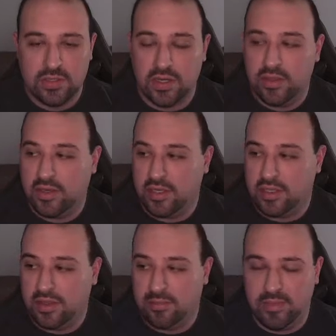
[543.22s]
So now they're
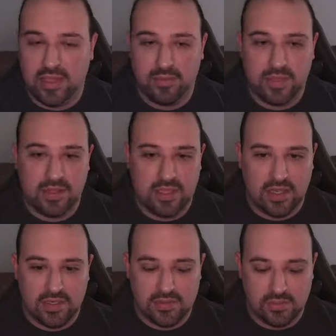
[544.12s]
in the map, in the
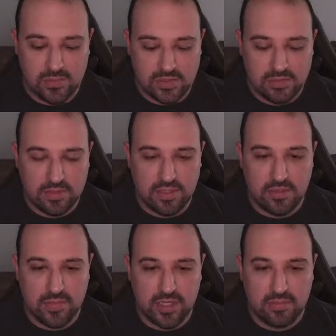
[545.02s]
actual multiplayer